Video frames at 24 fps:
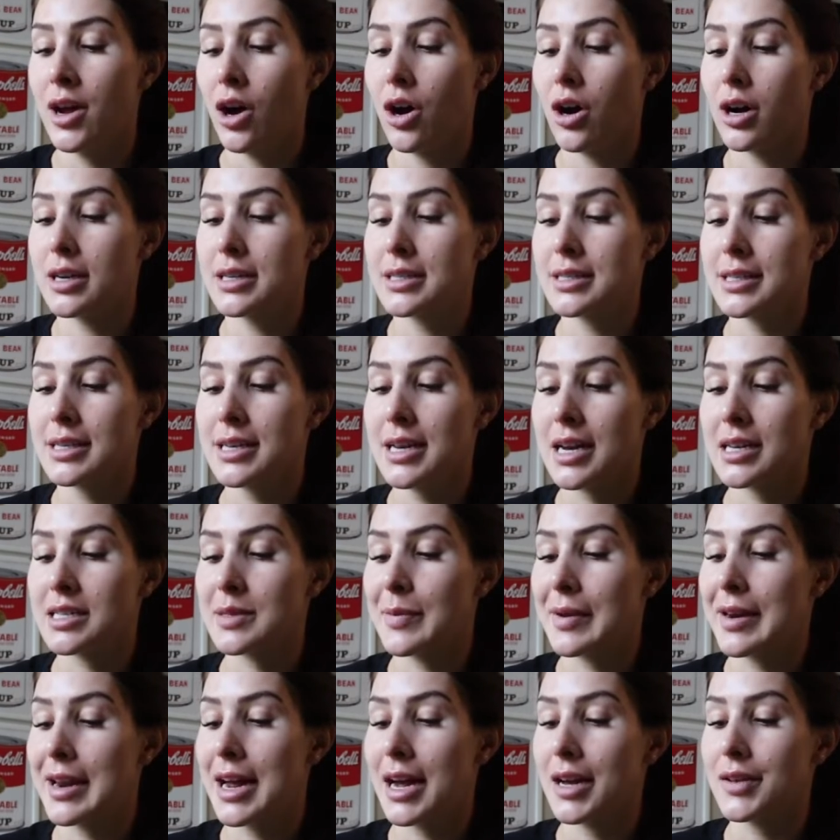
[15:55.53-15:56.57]
Honestly, I
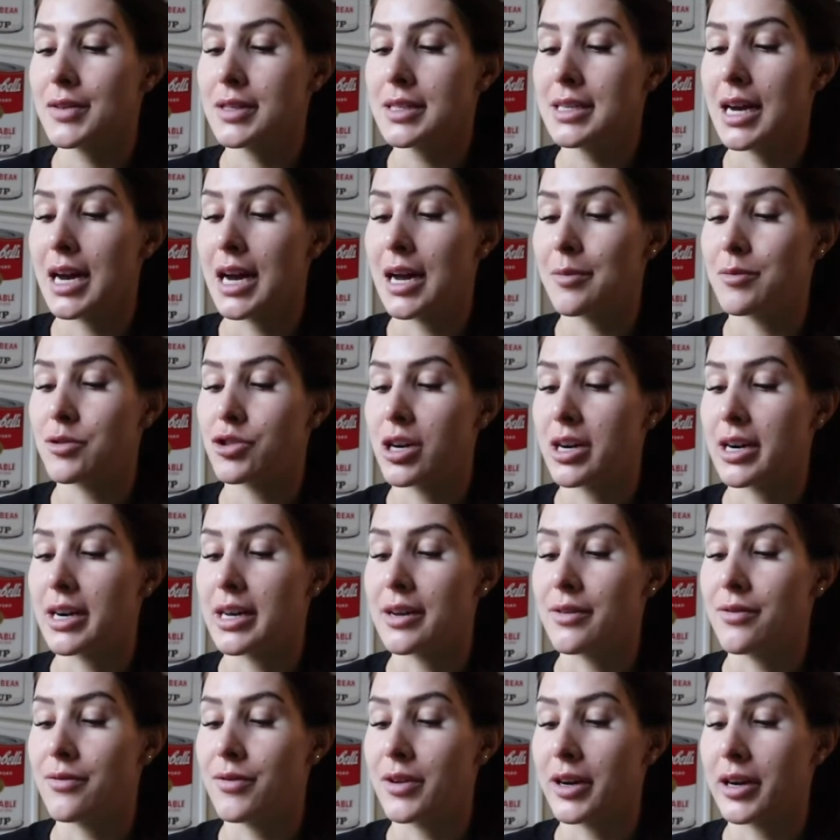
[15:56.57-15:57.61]
spent half the time
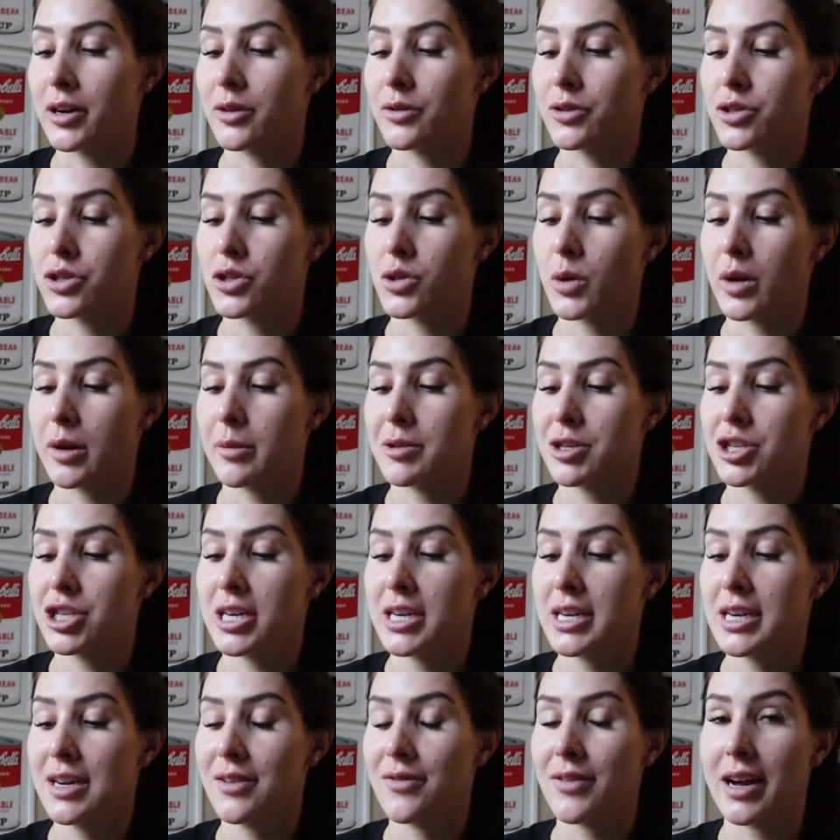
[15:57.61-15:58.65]
trying to figure out the sewing
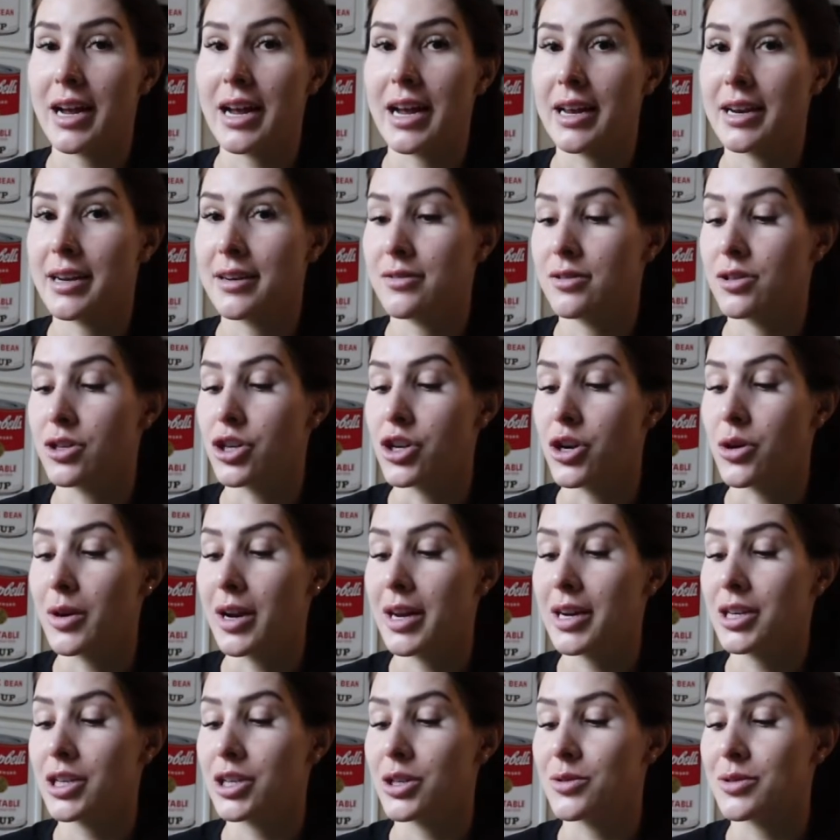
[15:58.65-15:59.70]
machine. If I had known
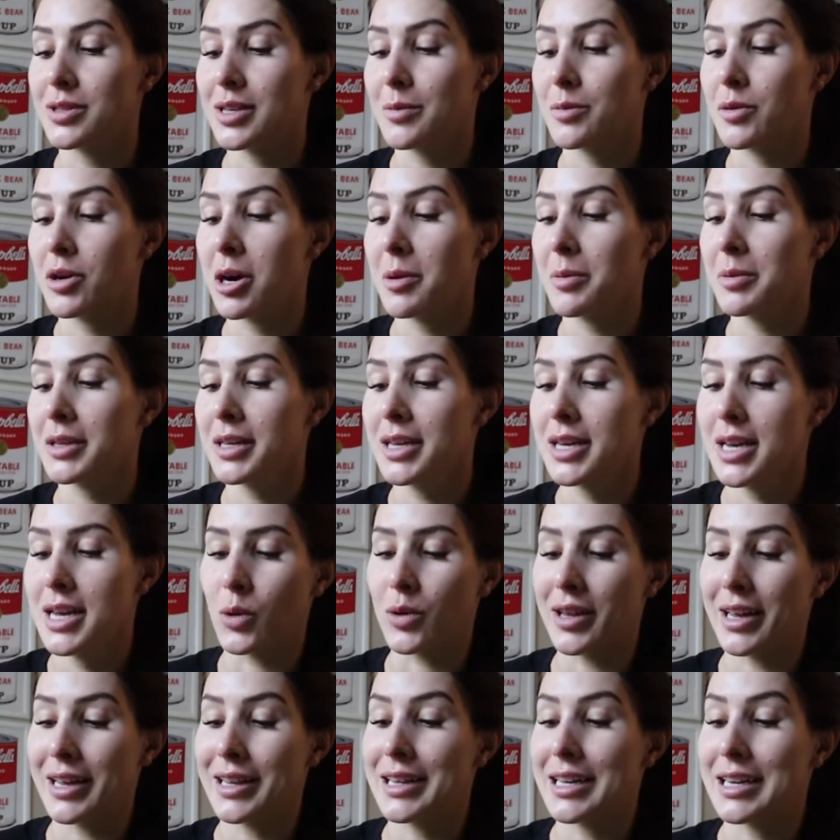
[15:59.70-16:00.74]
how to use it properly,
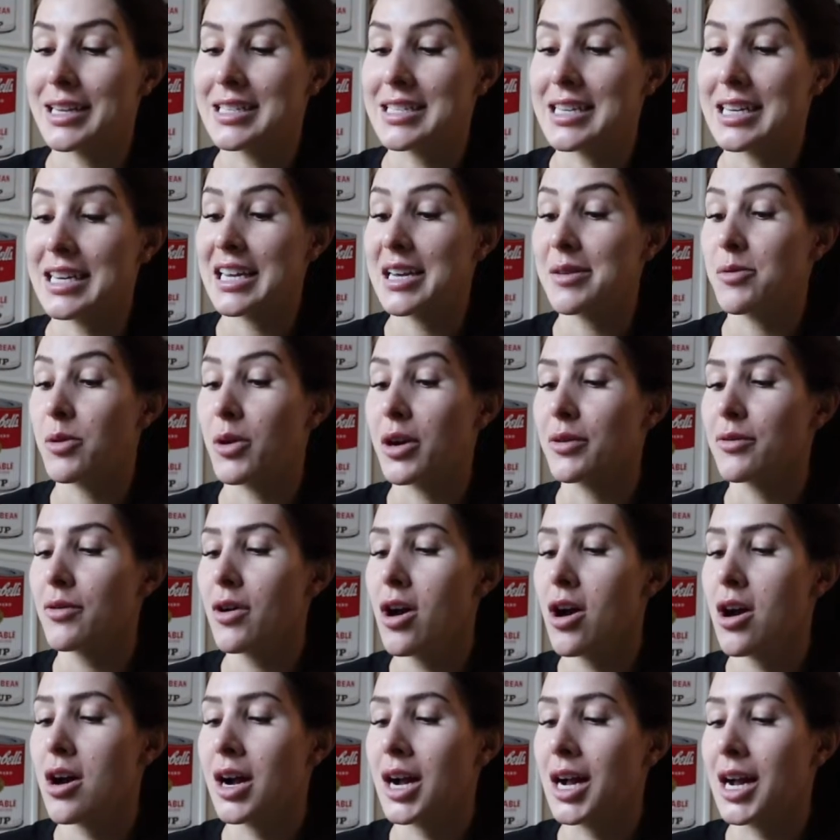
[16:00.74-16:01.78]
or like things keep going
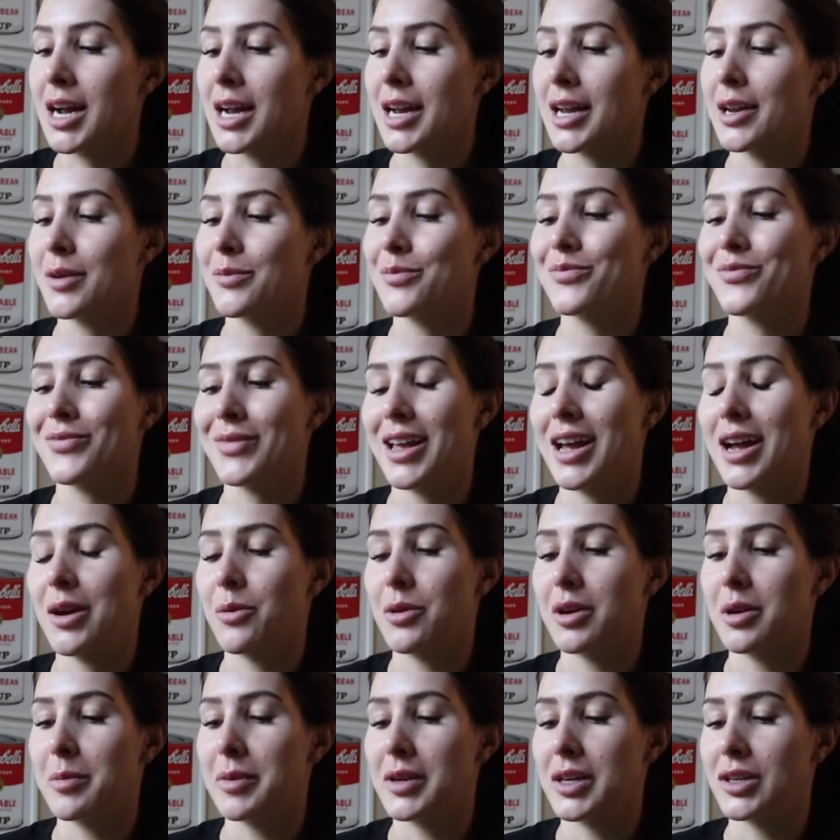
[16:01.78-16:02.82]
wrong, I
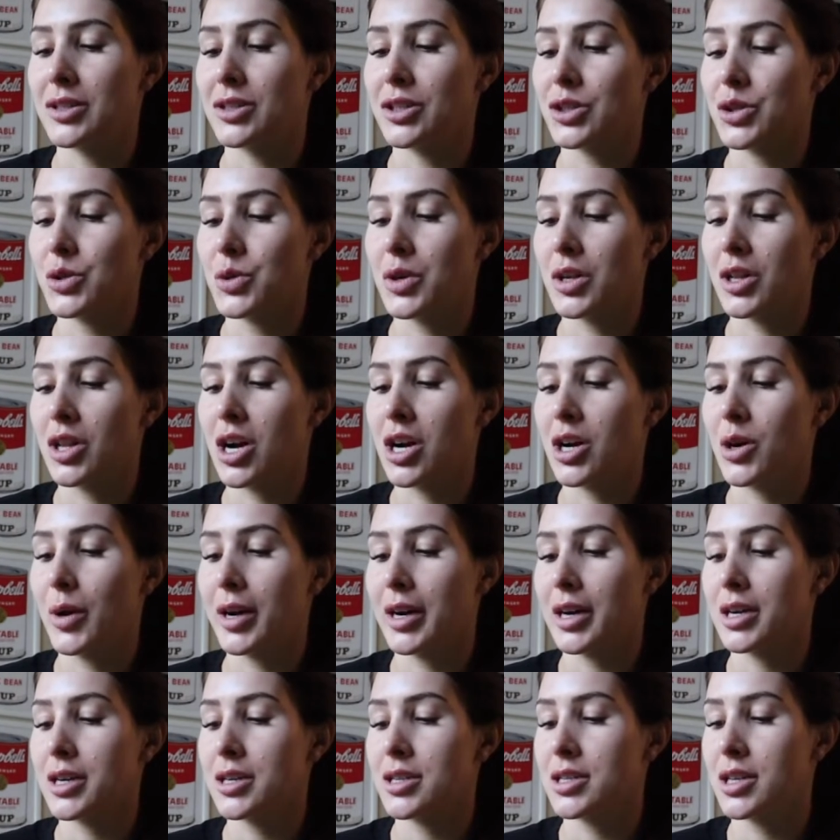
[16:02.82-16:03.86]
would have been able to do it a lot
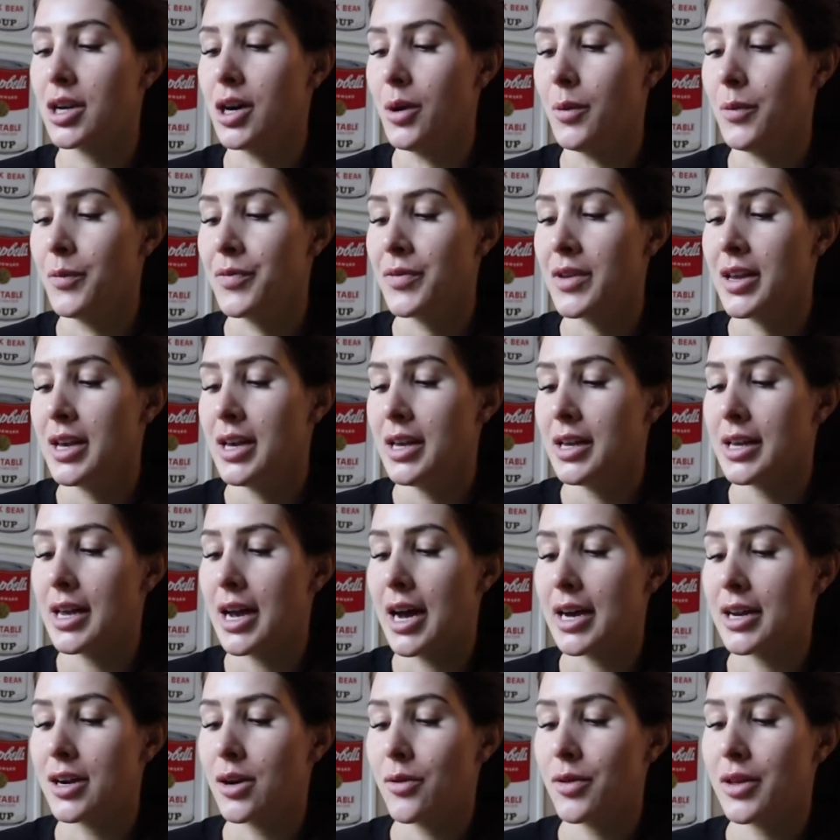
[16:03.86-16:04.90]
quicker. So
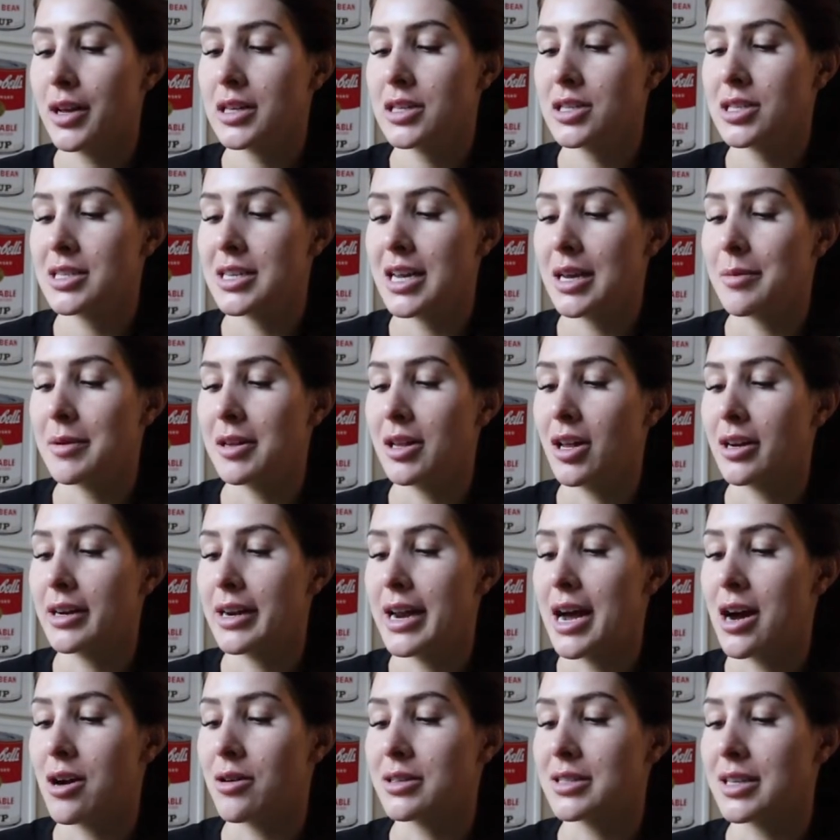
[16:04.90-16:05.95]
yeah, I don't think it's gonna take me long
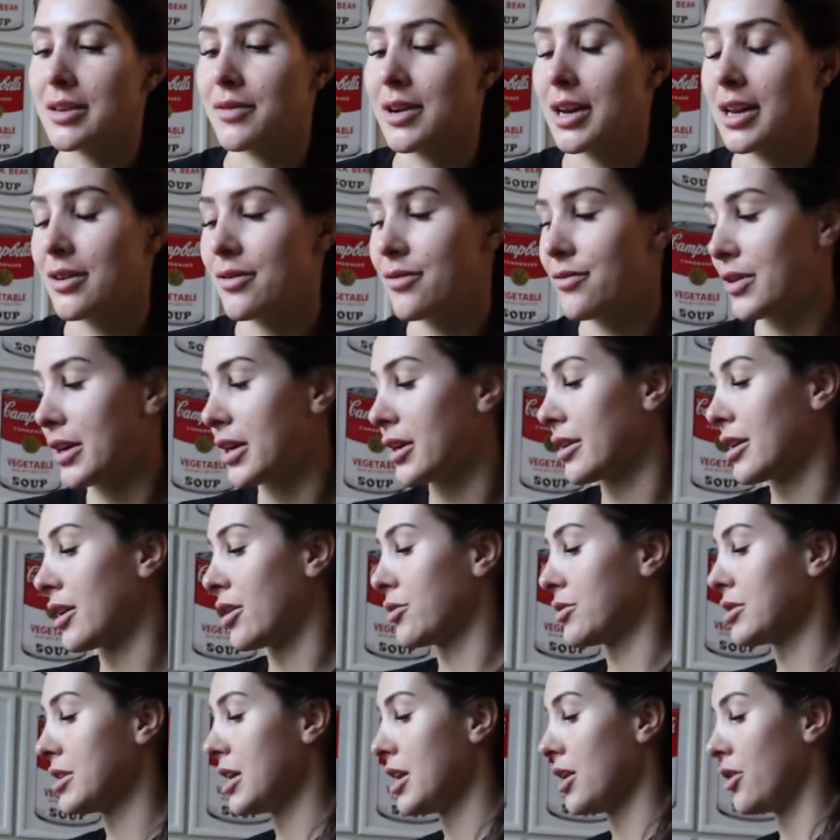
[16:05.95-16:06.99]
now because I've kind of figured
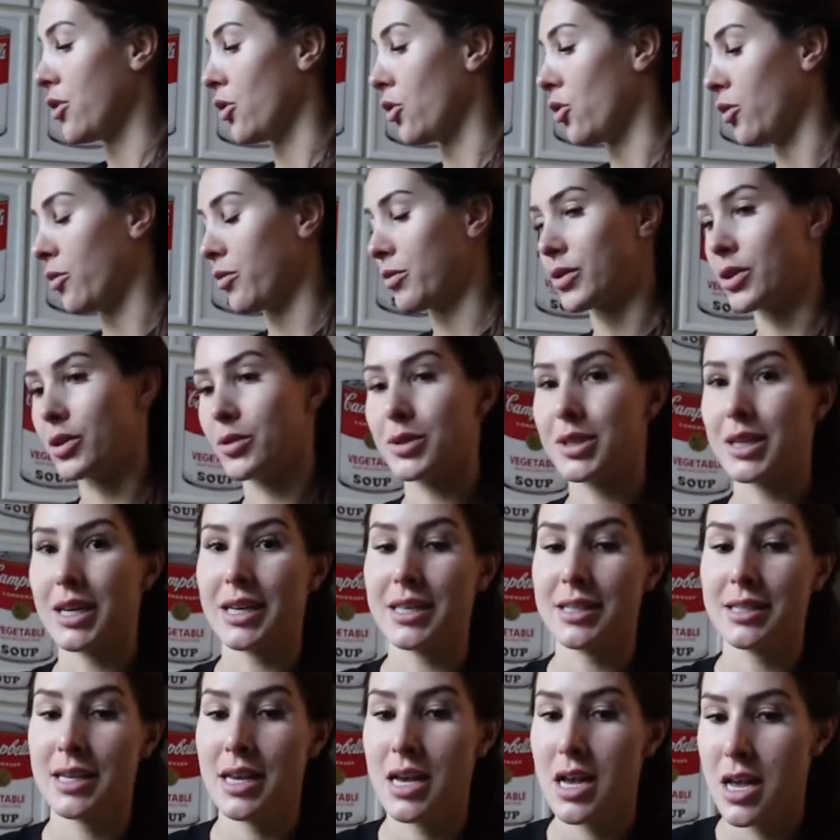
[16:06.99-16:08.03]
out the whole
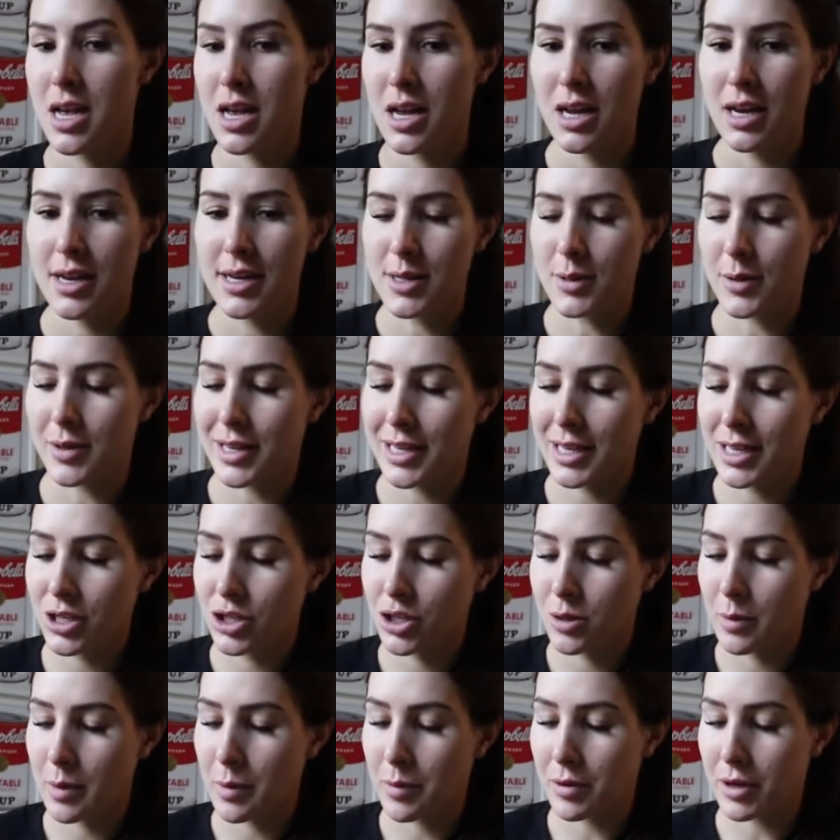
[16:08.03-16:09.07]
process. So I think it
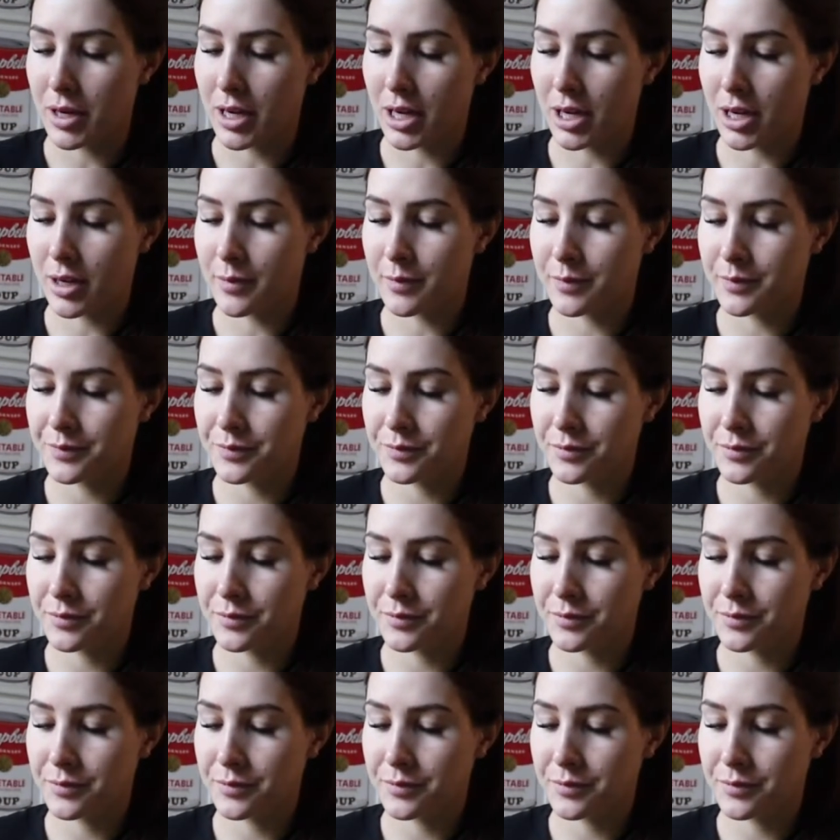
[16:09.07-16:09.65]
should be pretty good.